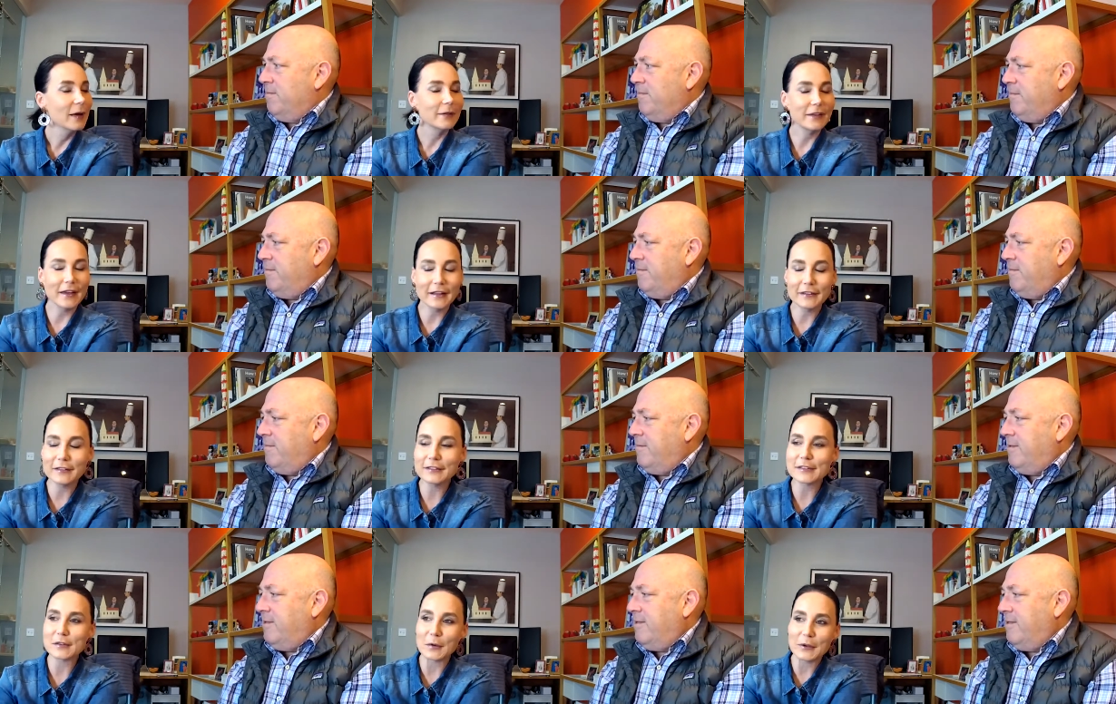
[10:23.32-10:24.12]
Speaker 1: The
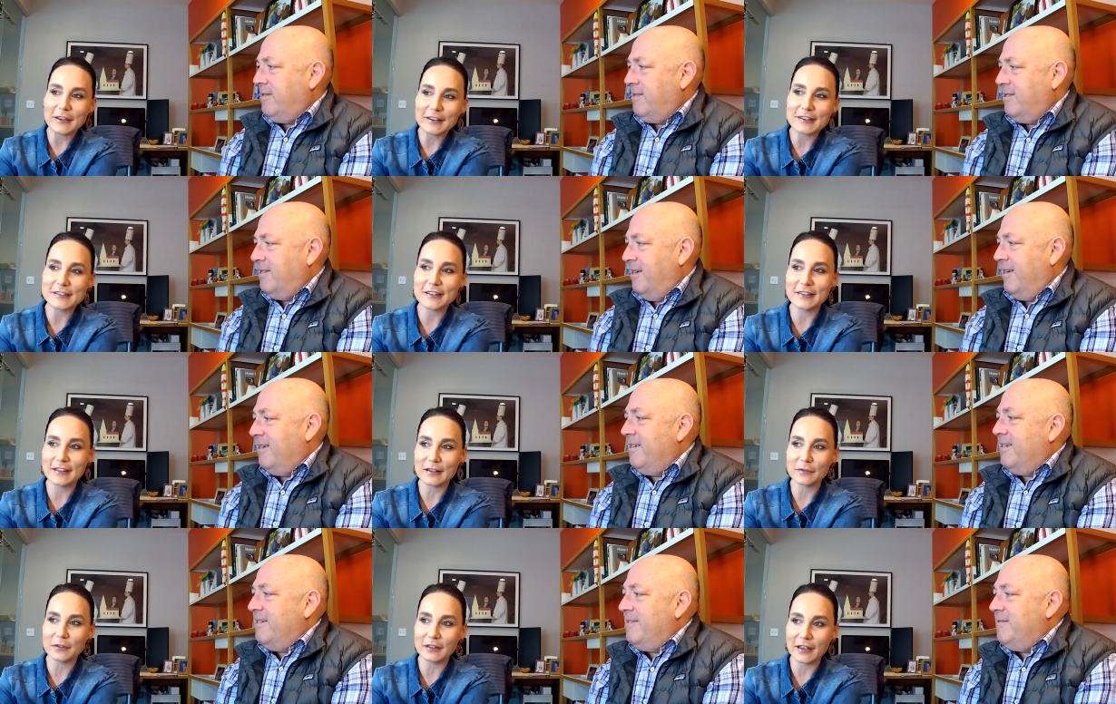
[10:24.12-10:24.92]
end. so here is the
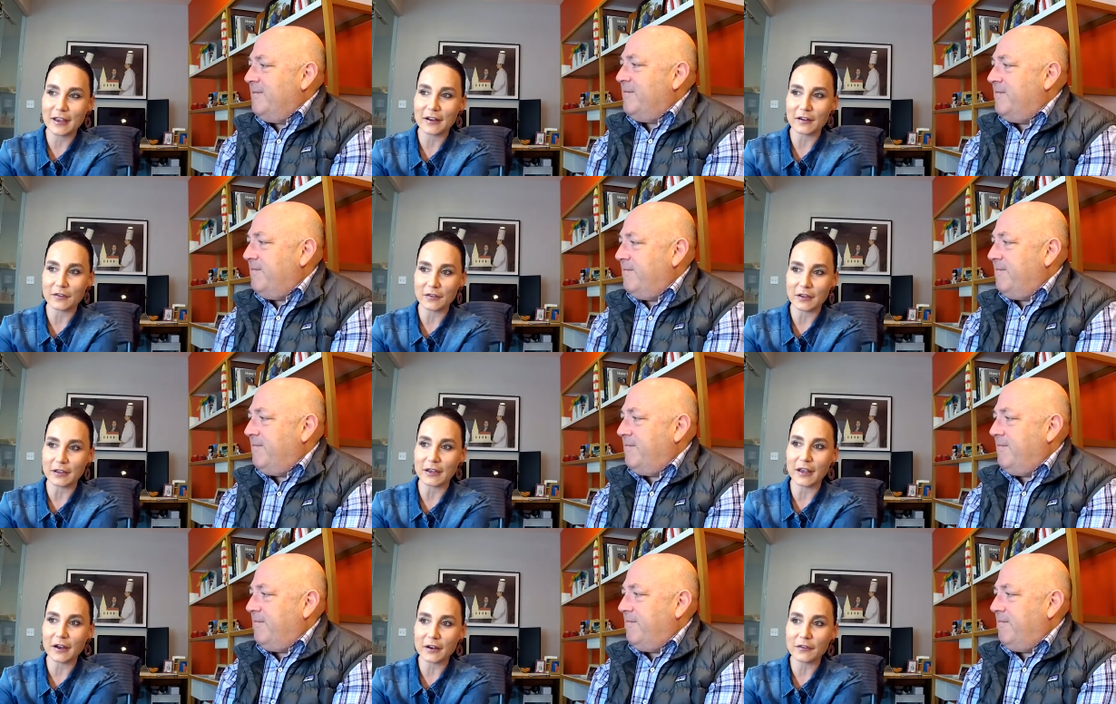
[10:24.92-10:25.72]
deal with Gary Vee.
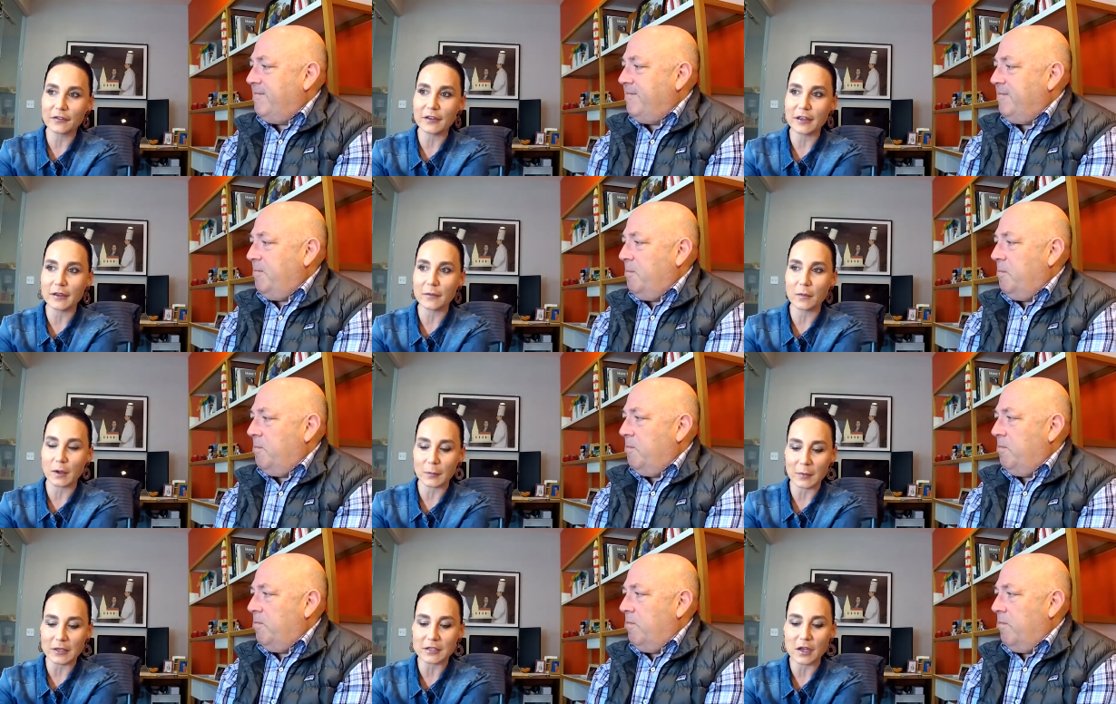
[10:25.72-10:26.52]
Gary Vee,
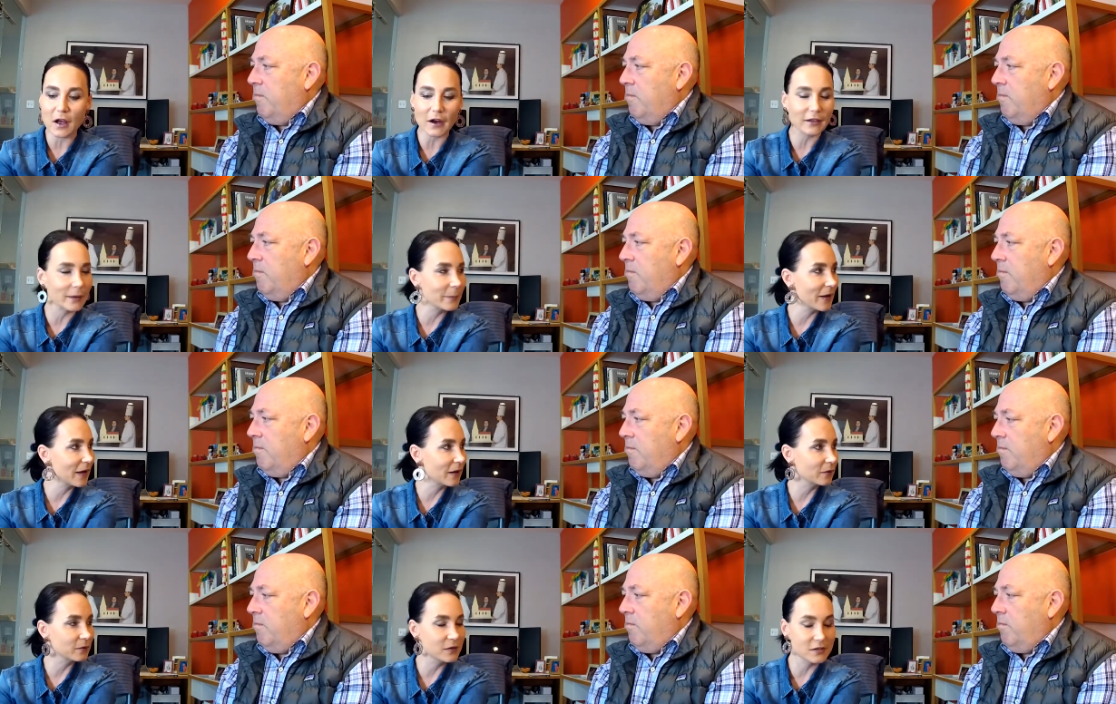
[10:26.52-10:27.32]
what we talked
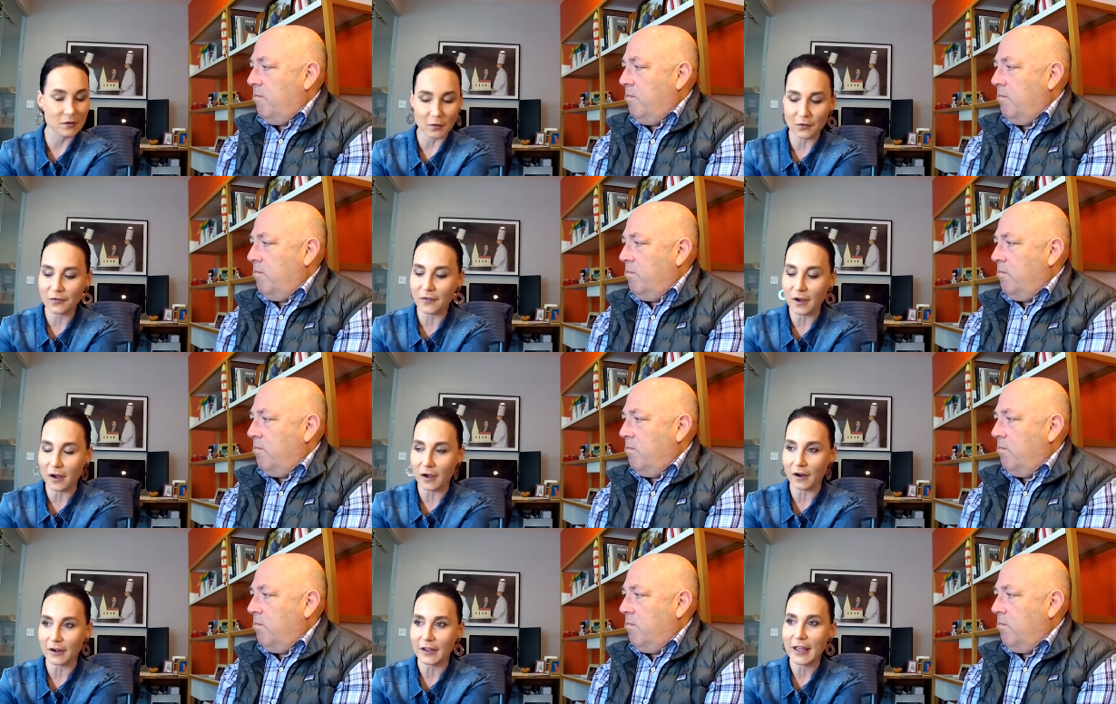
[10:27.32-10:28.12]
about so
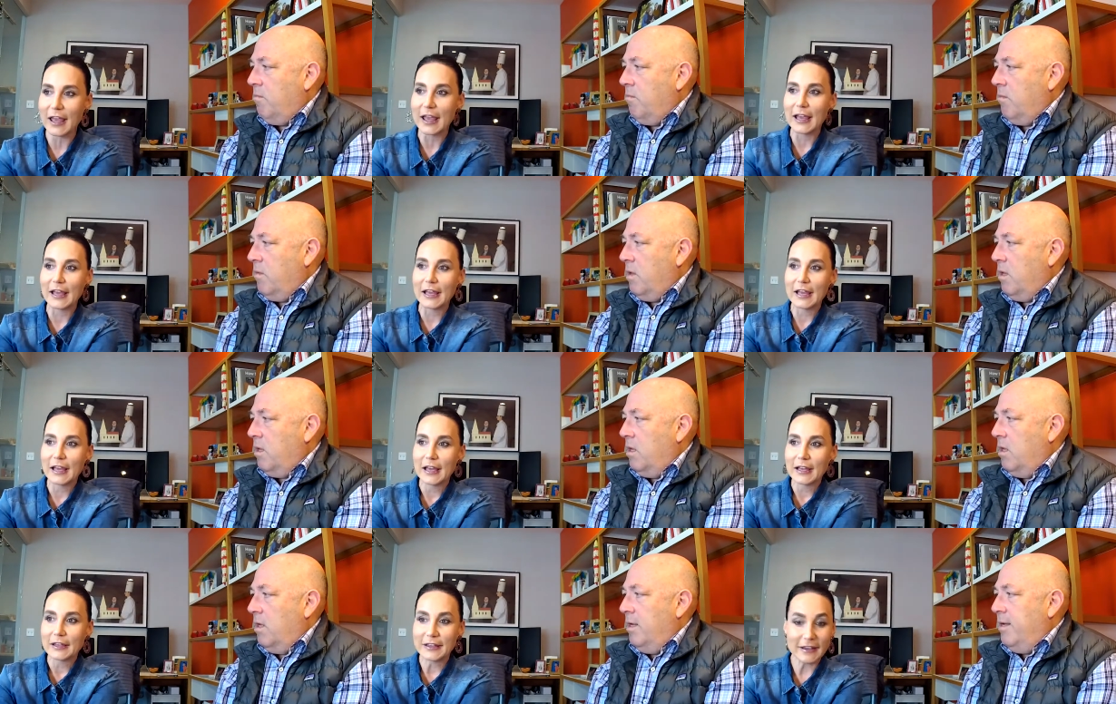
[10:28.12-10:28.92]
far,
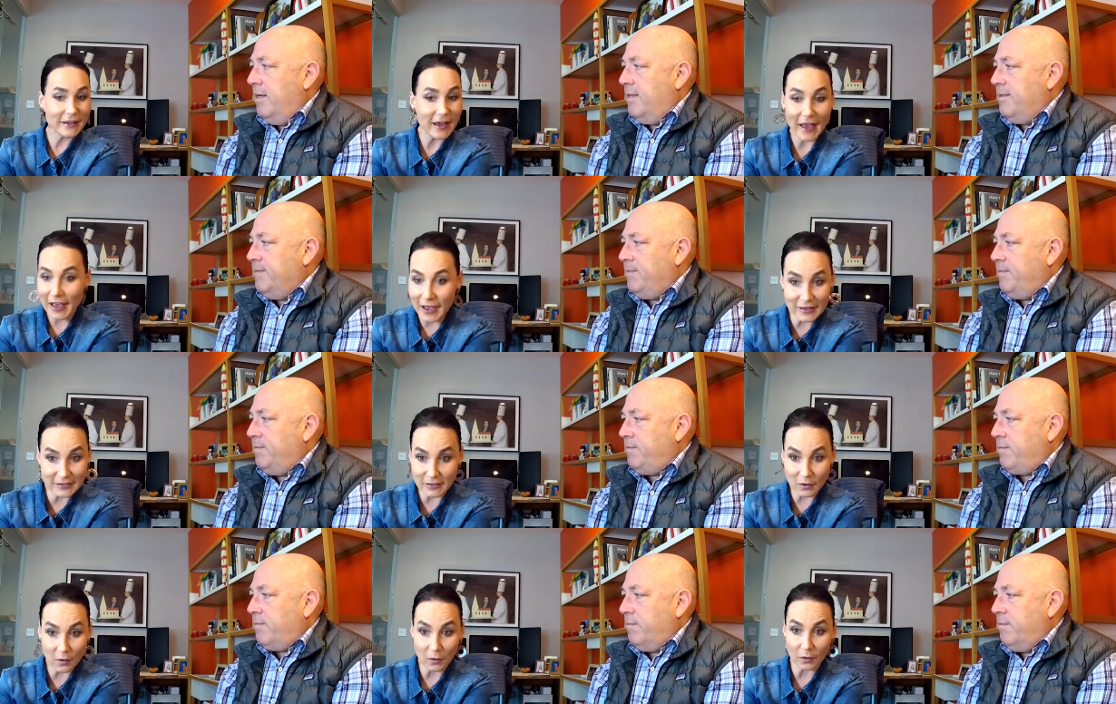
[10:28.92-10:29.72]
he
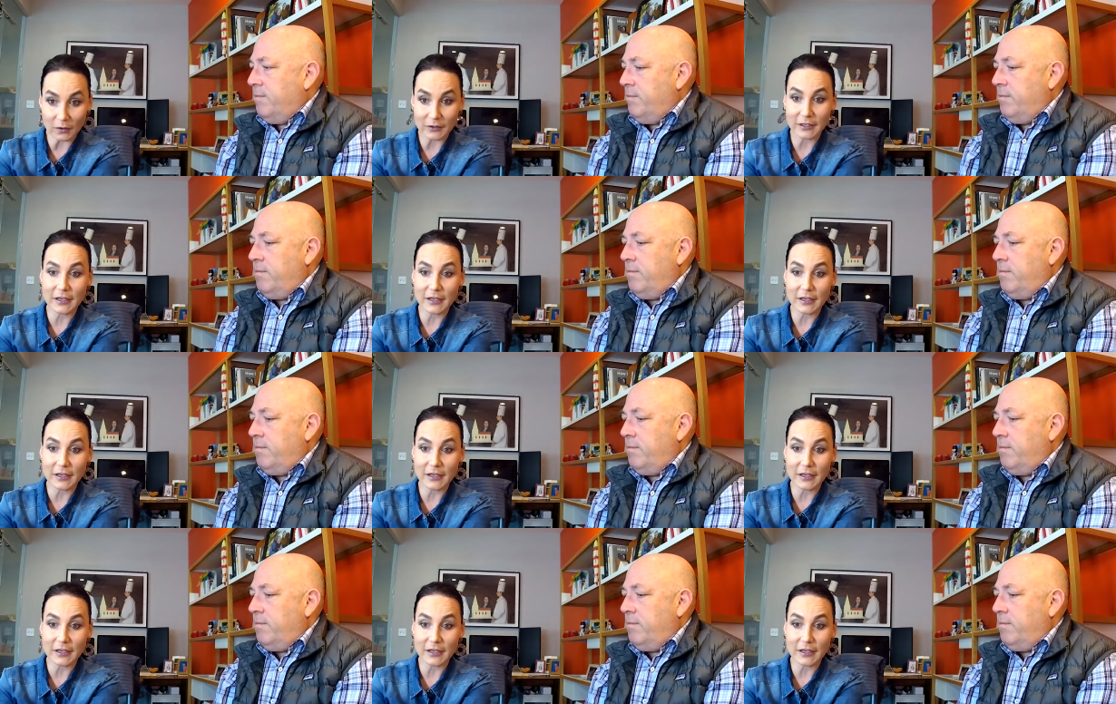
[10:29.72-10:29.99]
has it all.